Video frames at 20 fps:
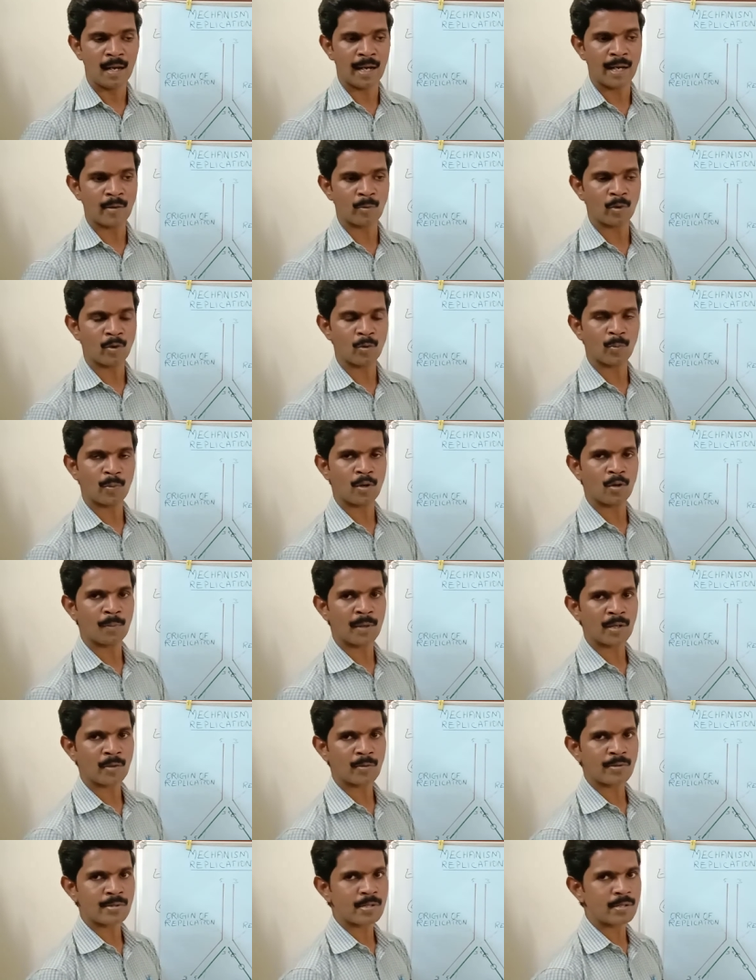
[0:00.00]
And
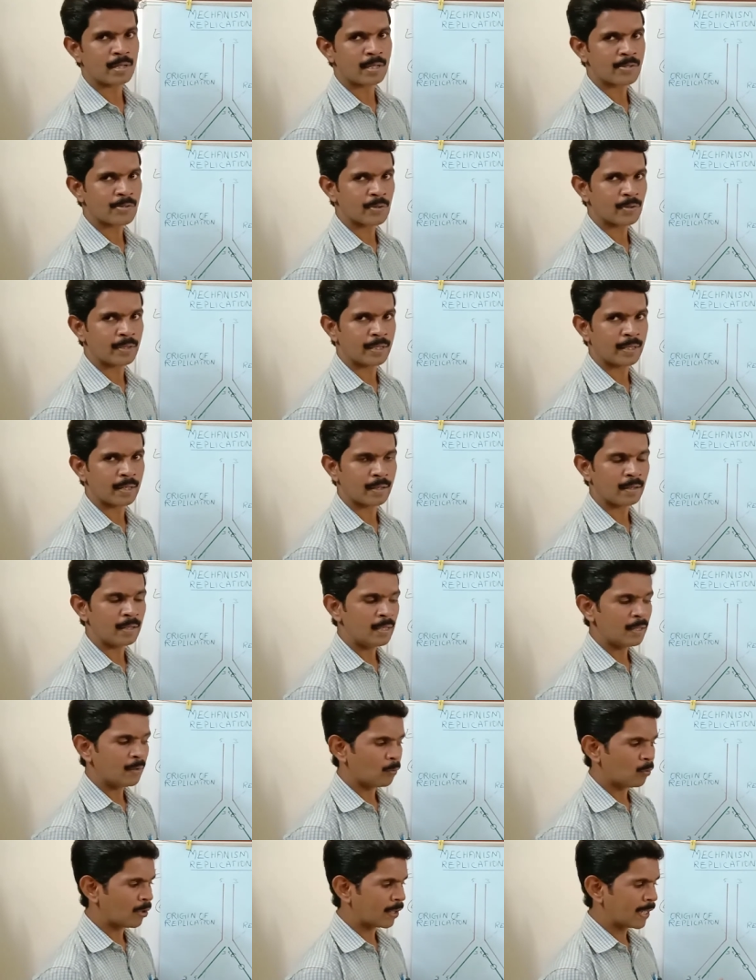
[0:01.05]
1-mark question also there.
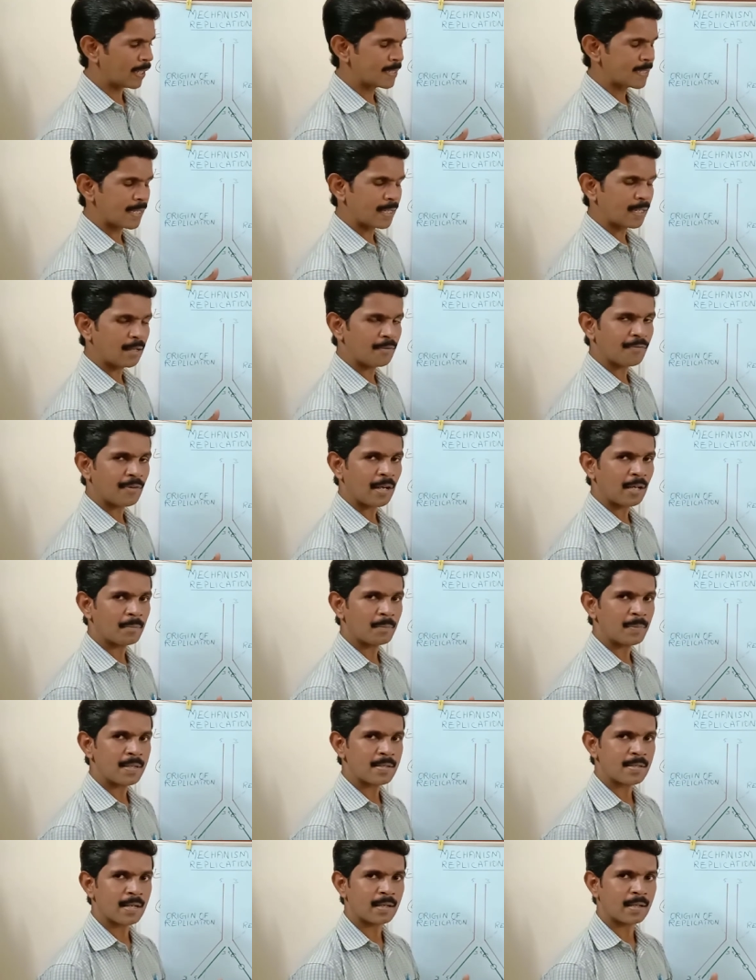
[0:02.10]
Okazaki
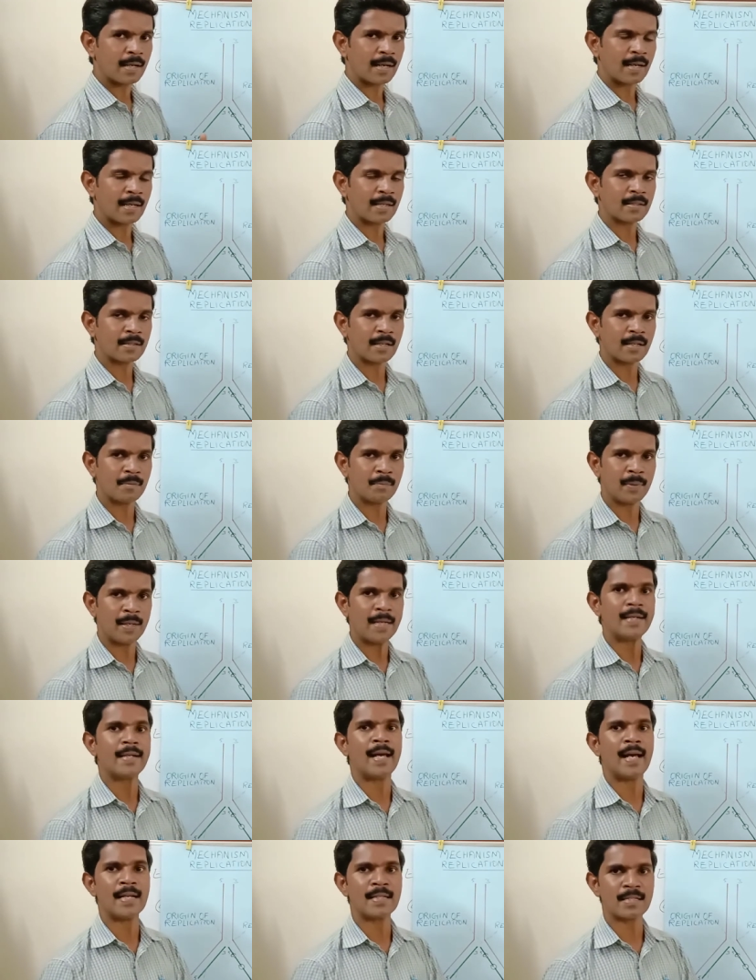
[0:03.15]
fragments are connected by
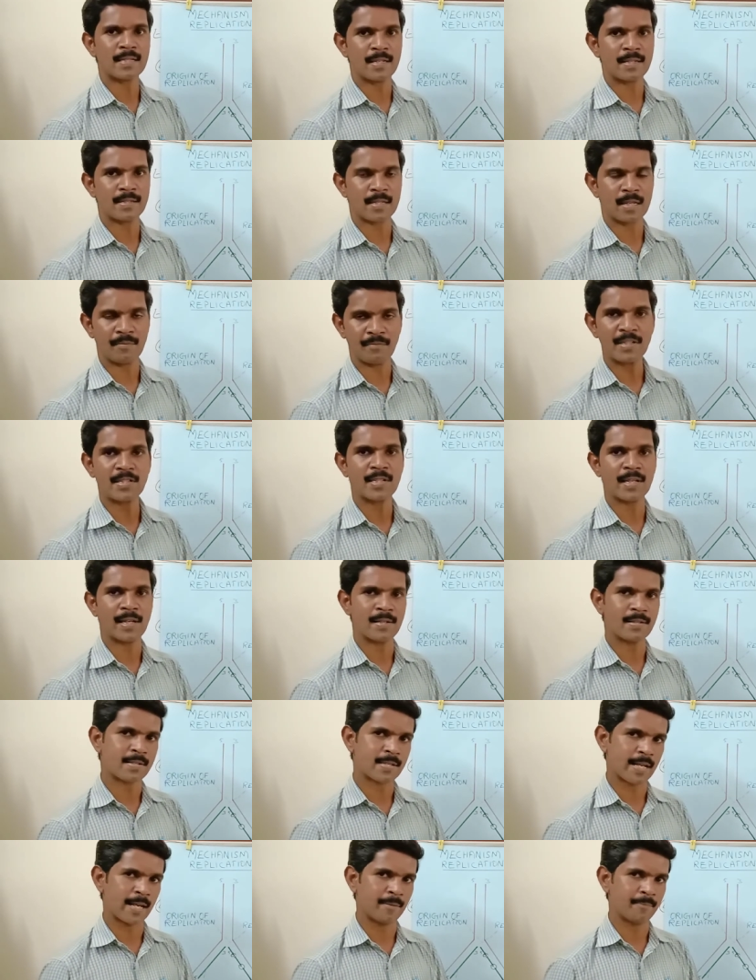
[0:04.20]
dash enzyme. Which
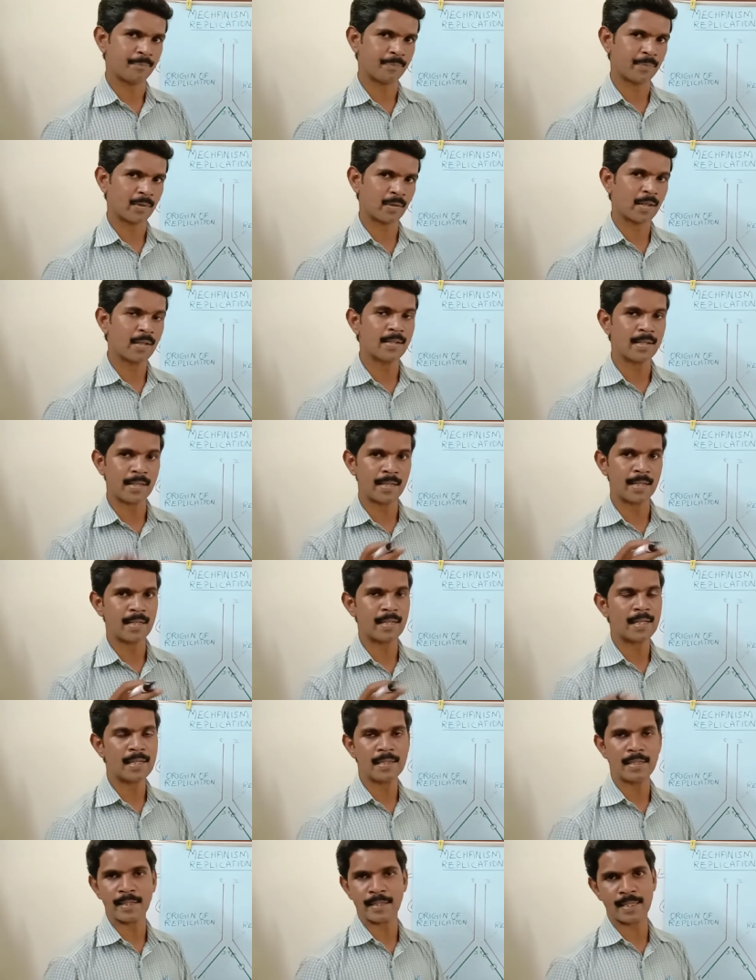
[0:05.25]
enzyme? Okay,
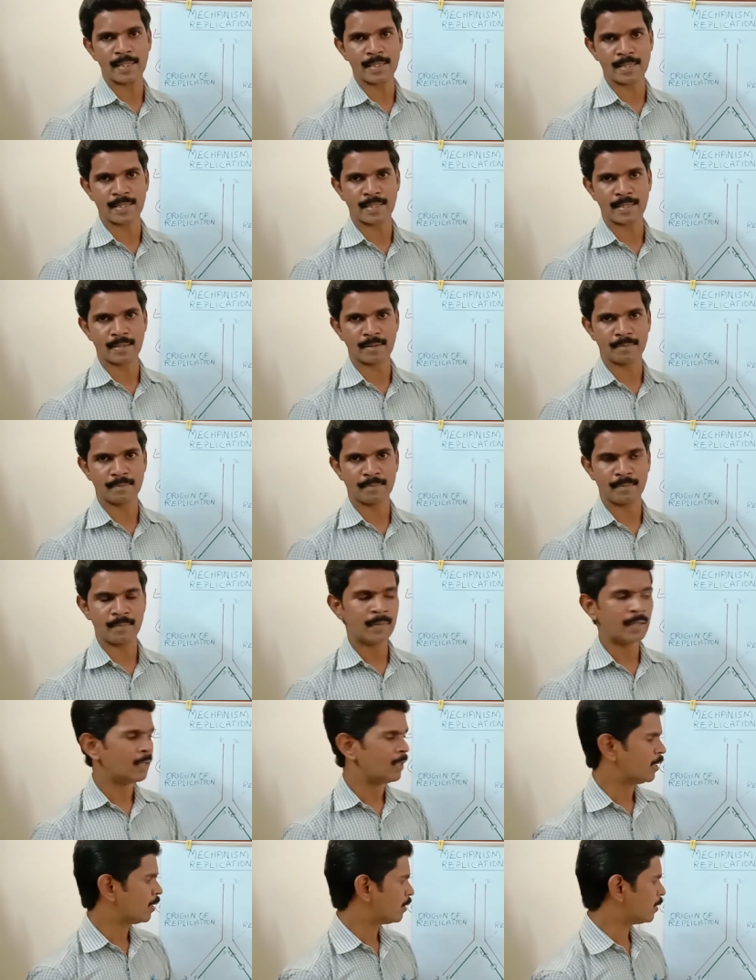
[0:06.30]
DNA ligase.
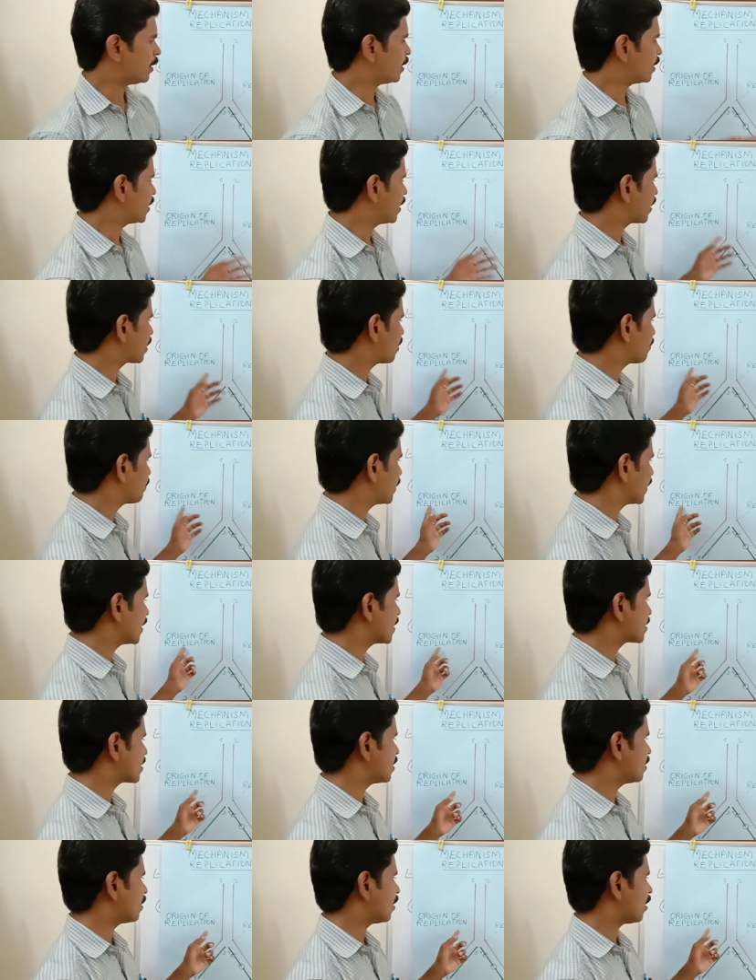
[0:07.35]
Then here
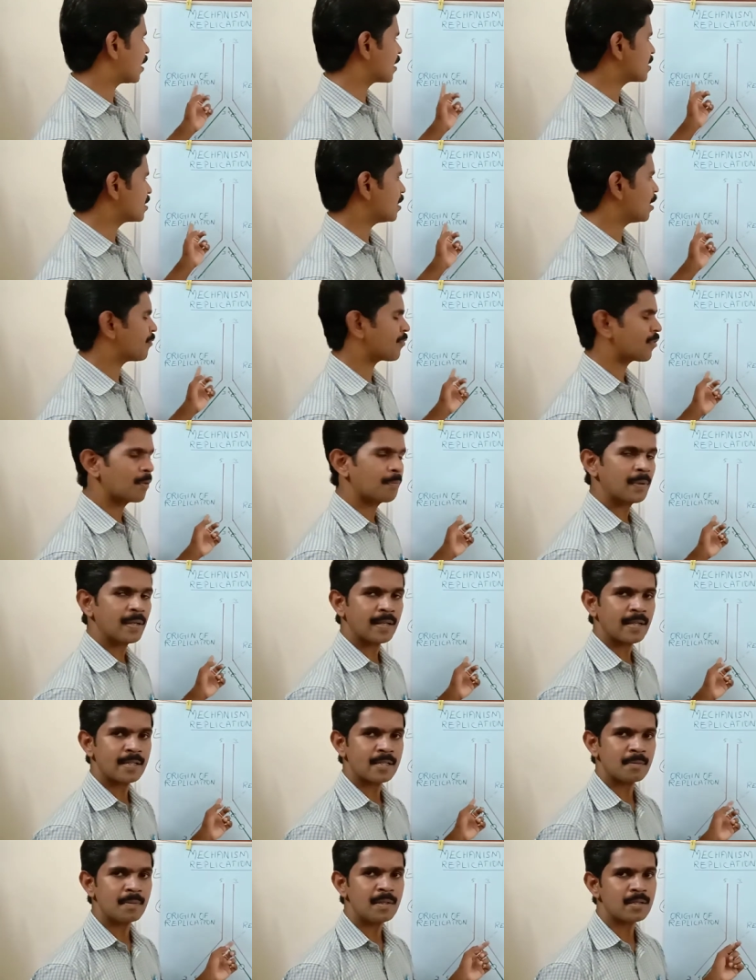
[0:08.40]
replication, origin of
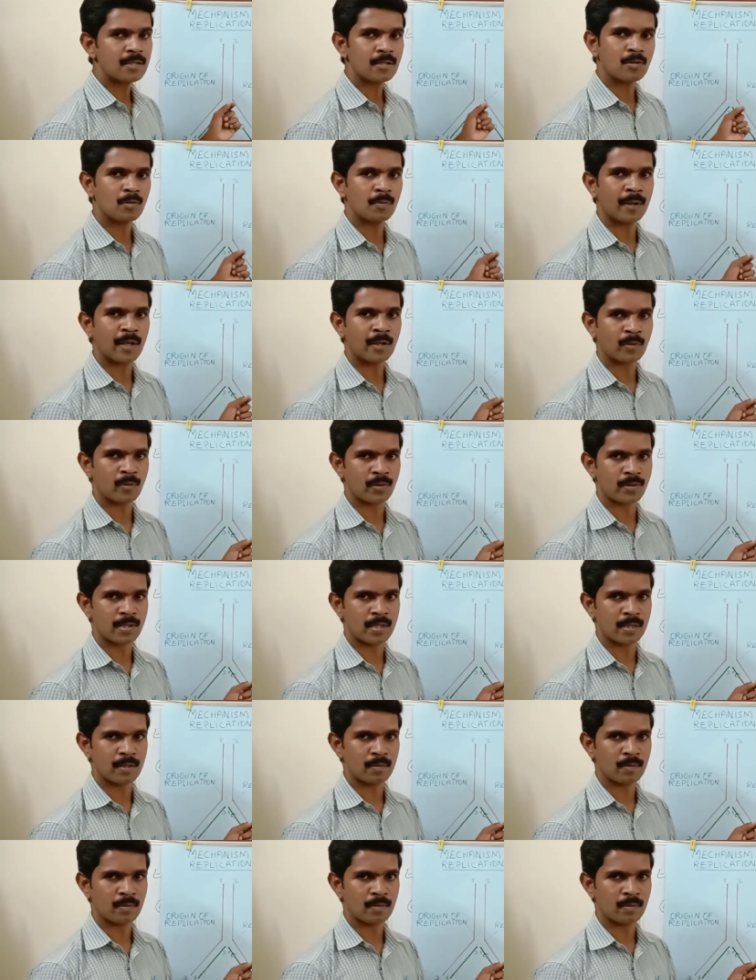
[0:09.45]
replication is 2 mark question.